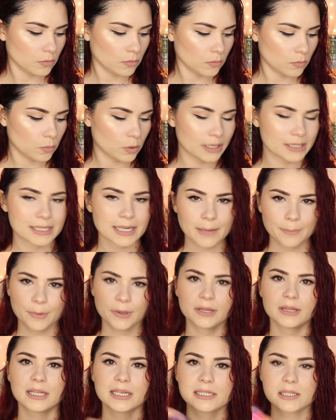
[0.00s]
once I
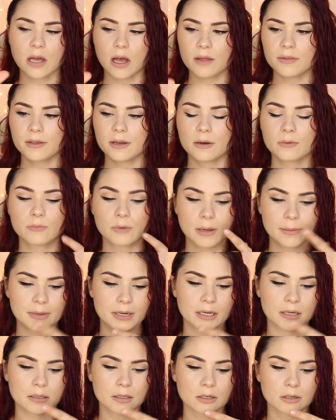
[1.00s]
put this on there and rub it
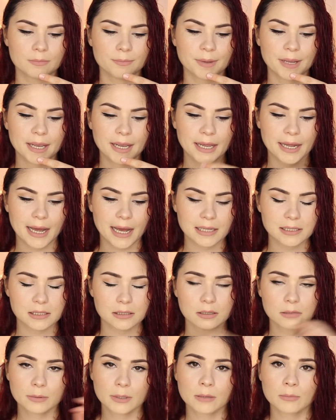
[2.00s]
in a little bit it adds a
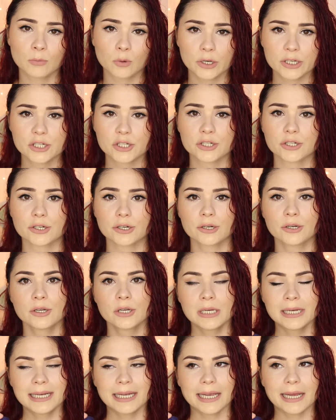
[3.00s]
little bit of moisture
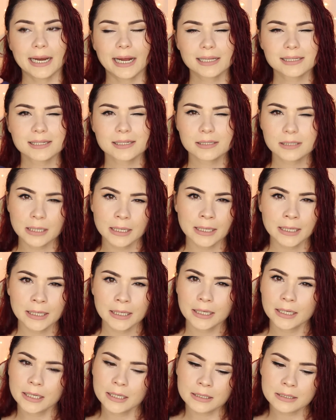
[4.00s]
it adds a
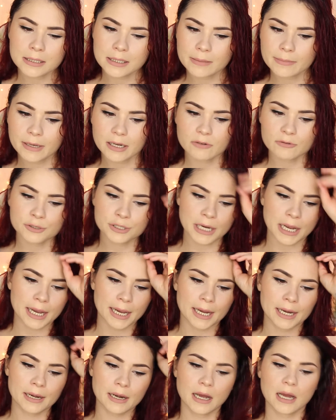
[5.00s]
teensy bit of
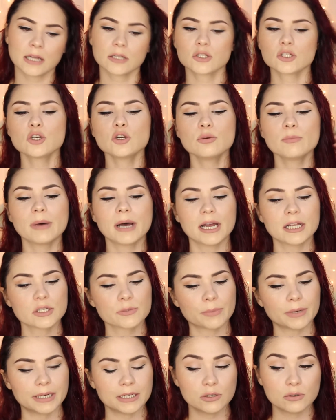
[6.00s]
shine not too
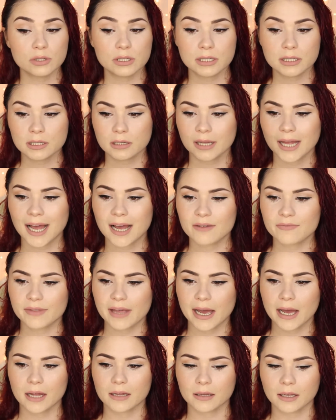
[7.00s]
much but you still have
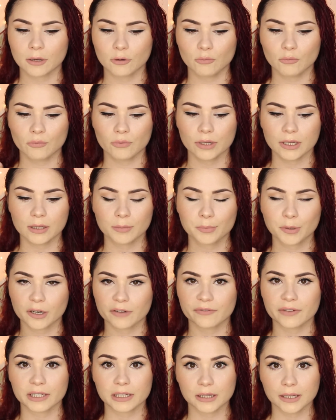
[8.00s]
that like really
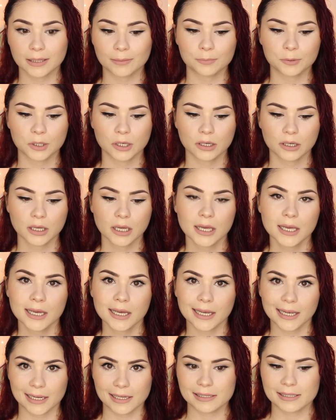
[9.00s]
perfect lip look
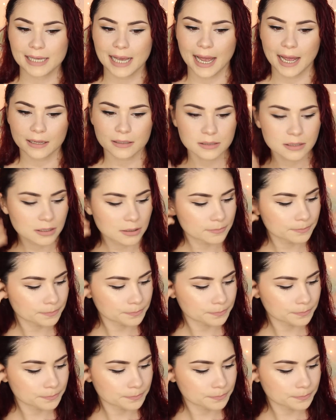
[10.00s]
intact